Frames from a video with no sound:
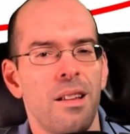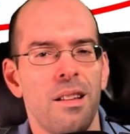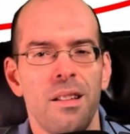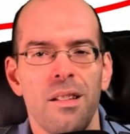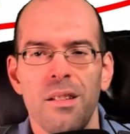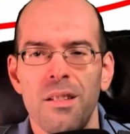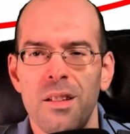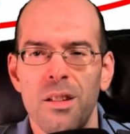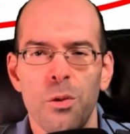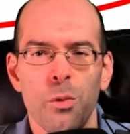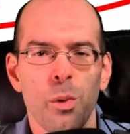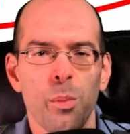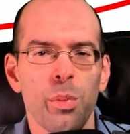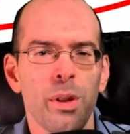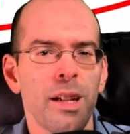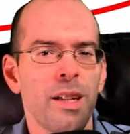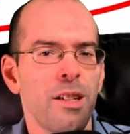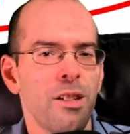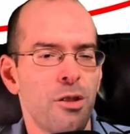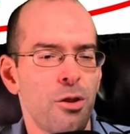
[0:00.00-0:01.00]
Since we're
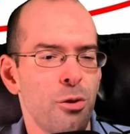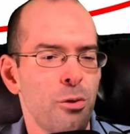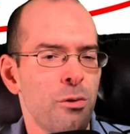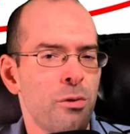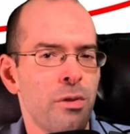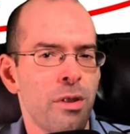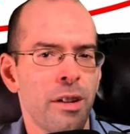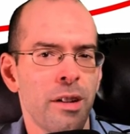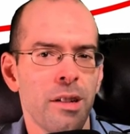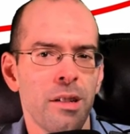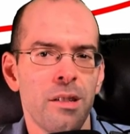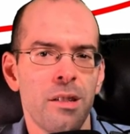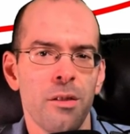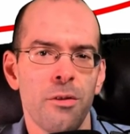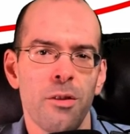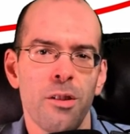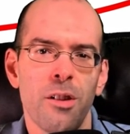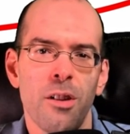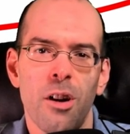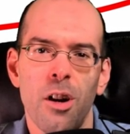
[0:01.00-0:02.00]
playing two very
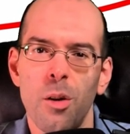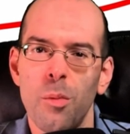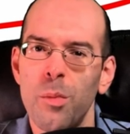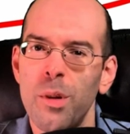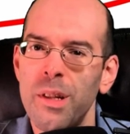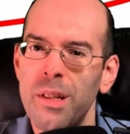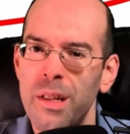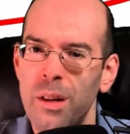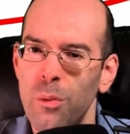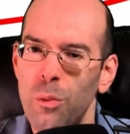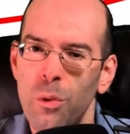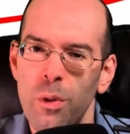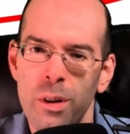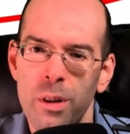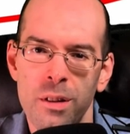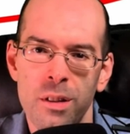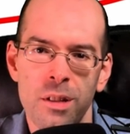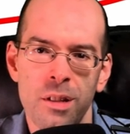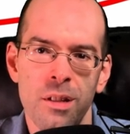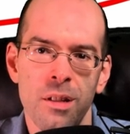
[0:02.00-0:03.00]
different harmonies at
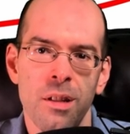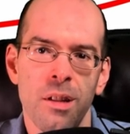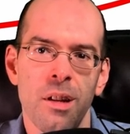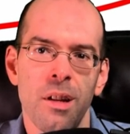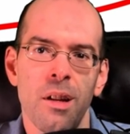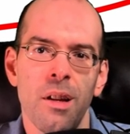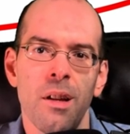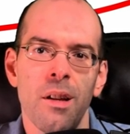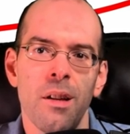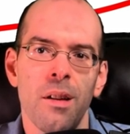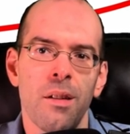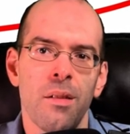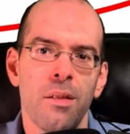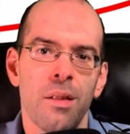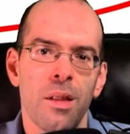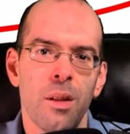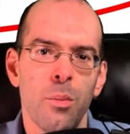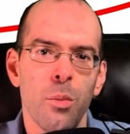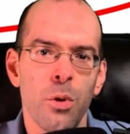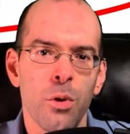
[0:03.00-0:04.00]
once,
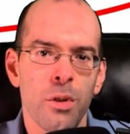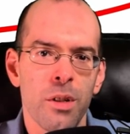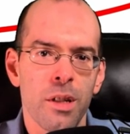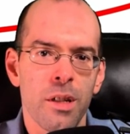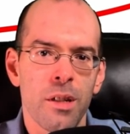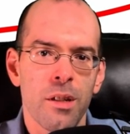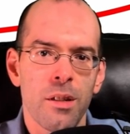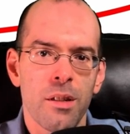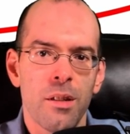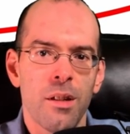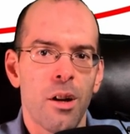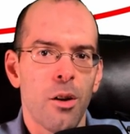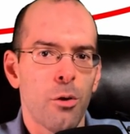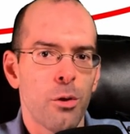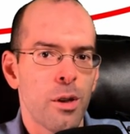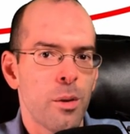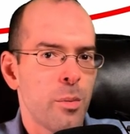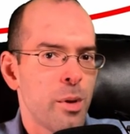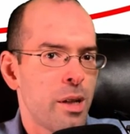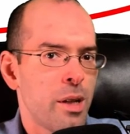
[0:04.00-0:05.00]
the music not
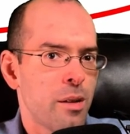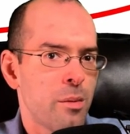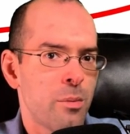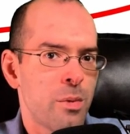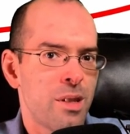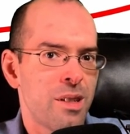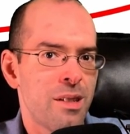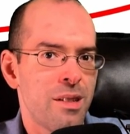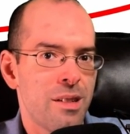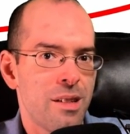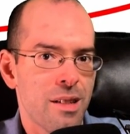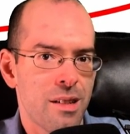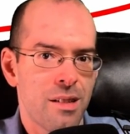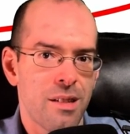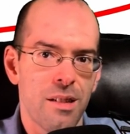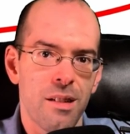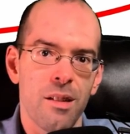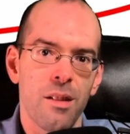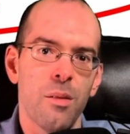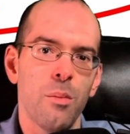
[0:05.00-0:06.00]
only becomes
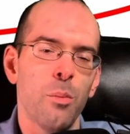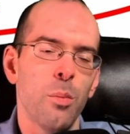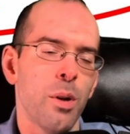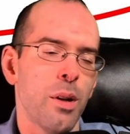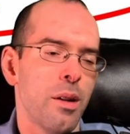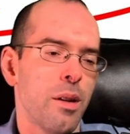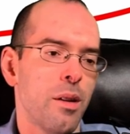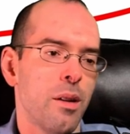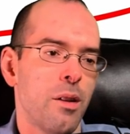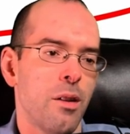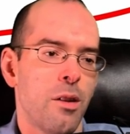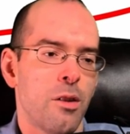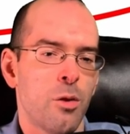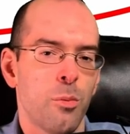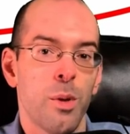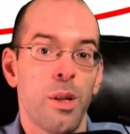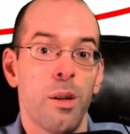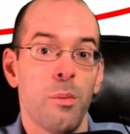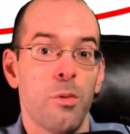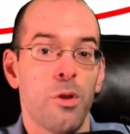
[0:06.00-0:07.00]
dissonant, but it also becomes